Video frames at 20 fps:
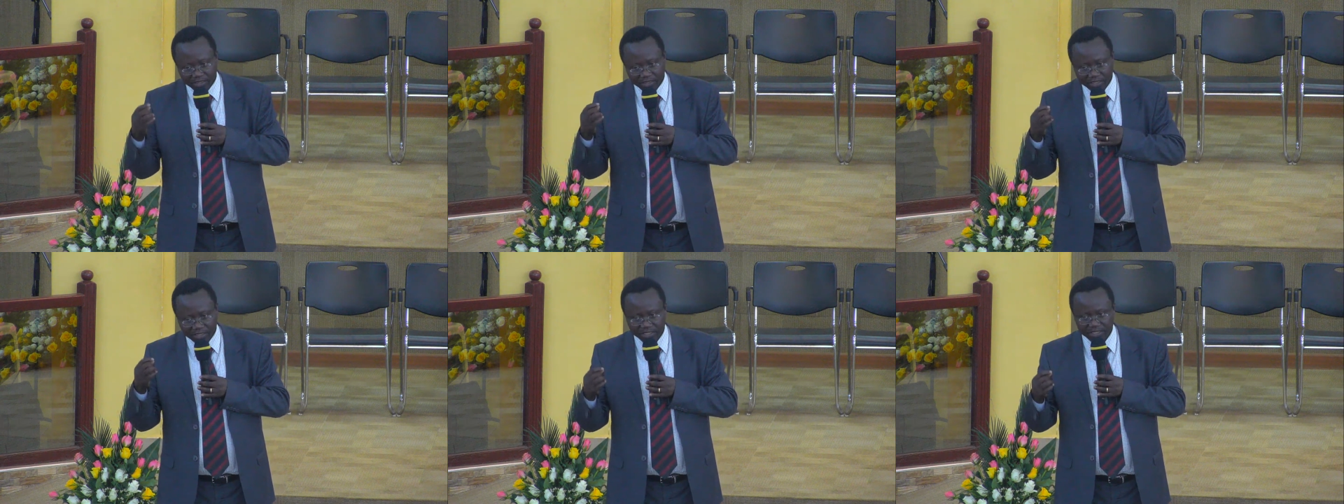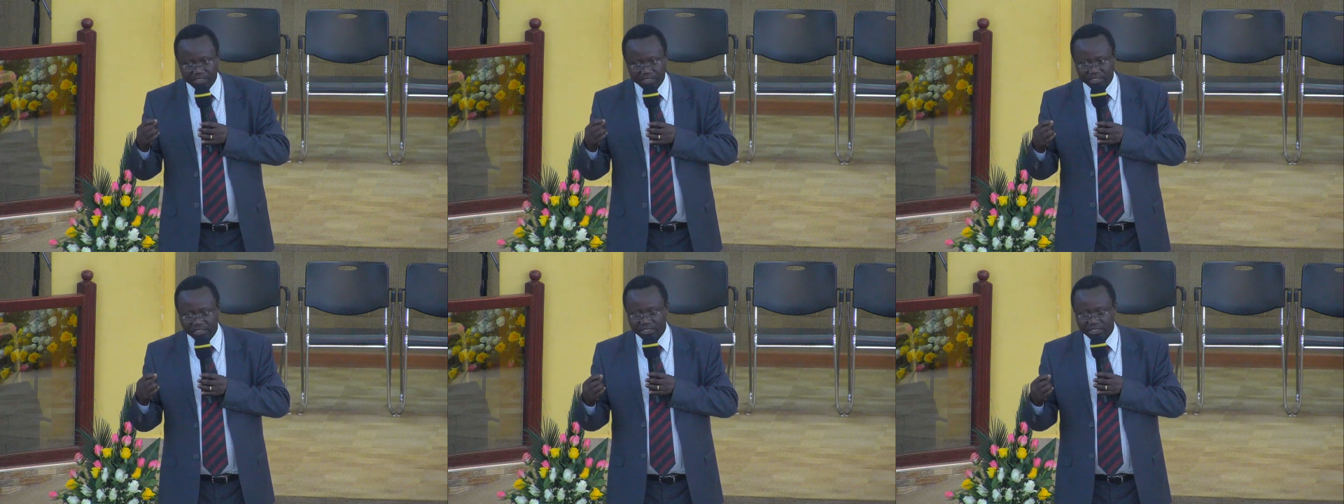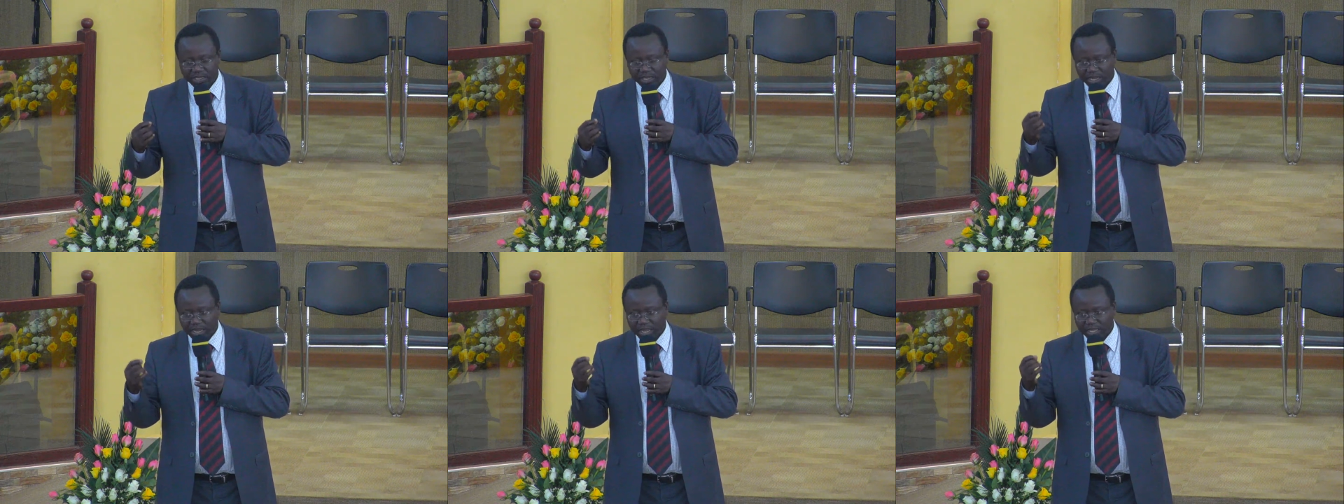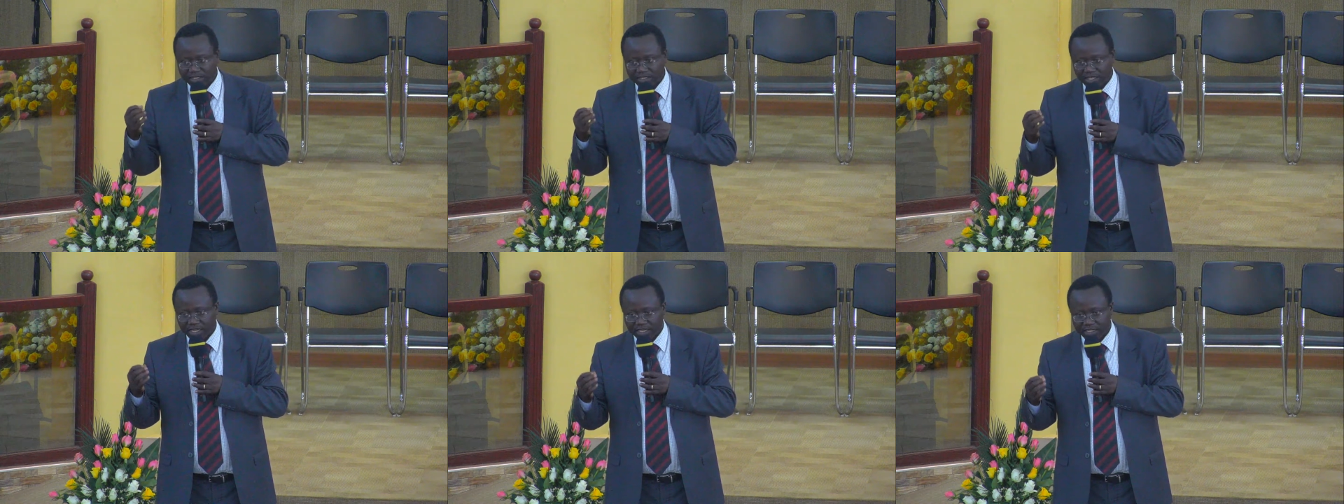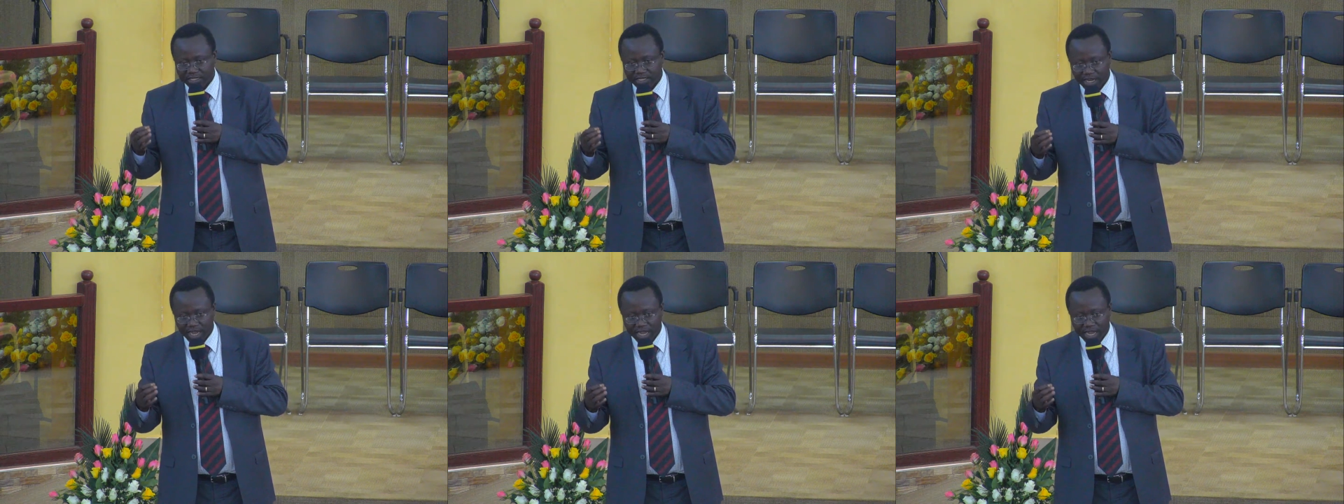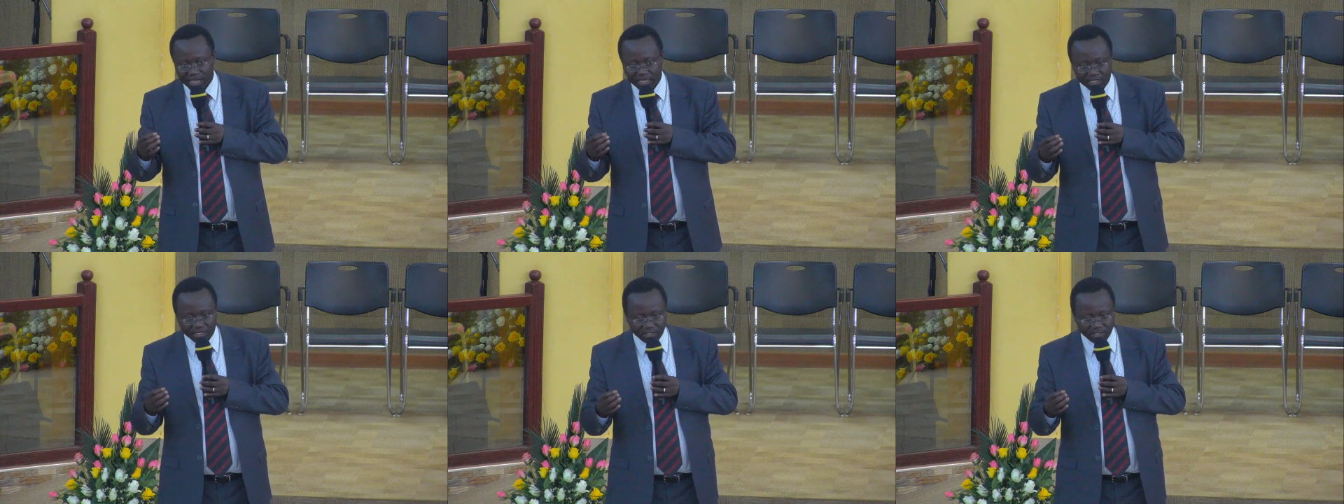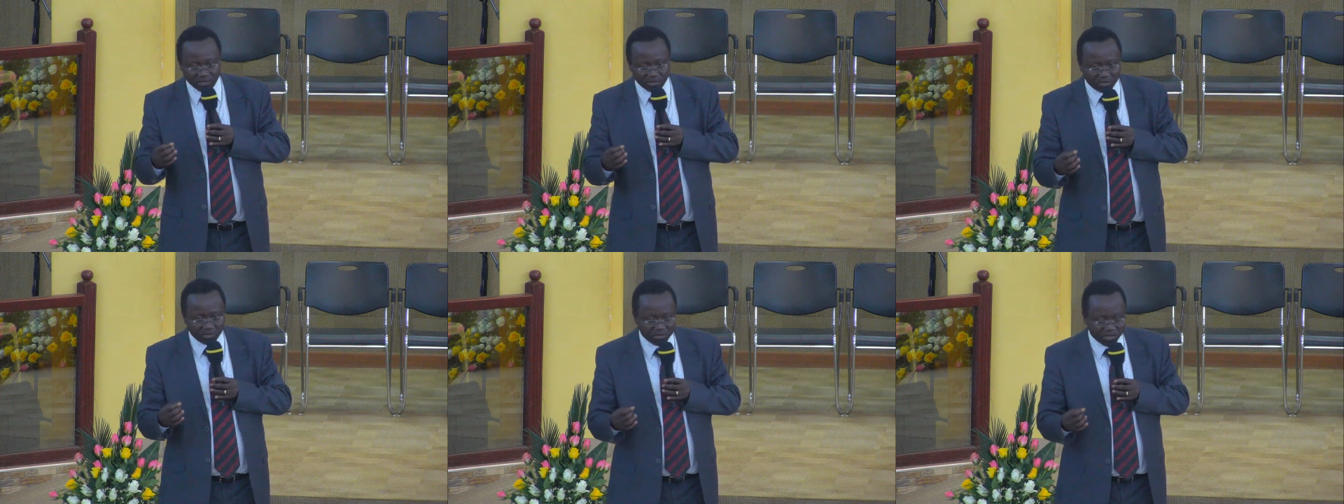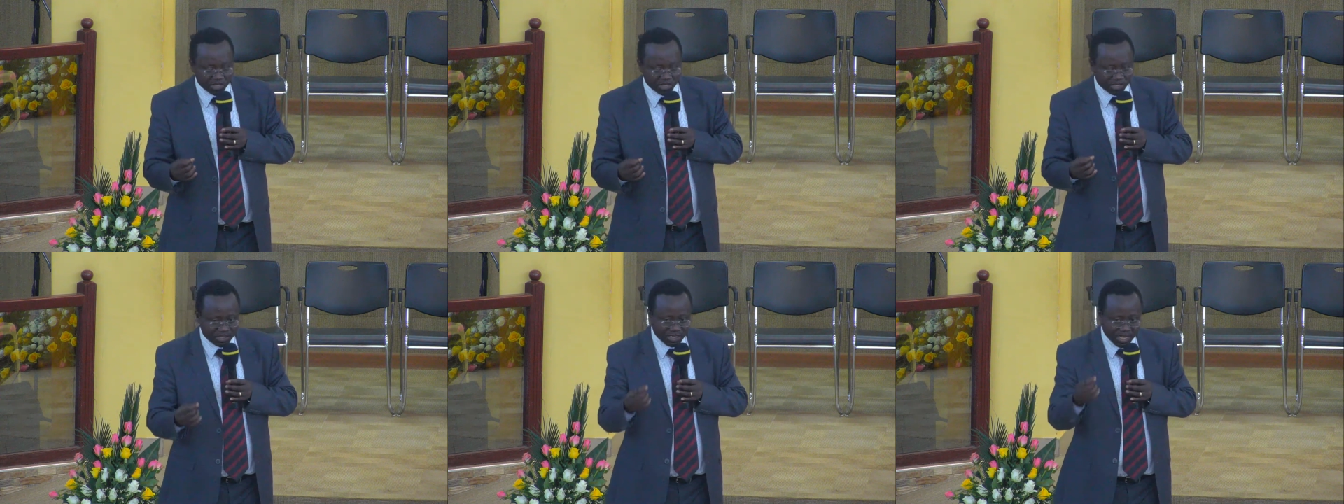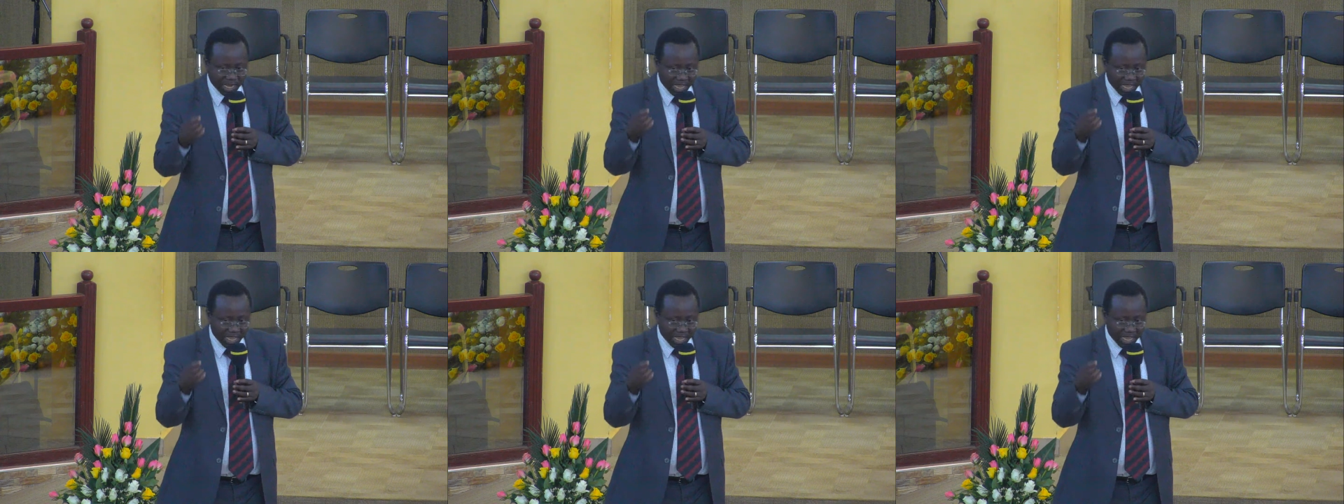this is a dissecting aneurysm, it's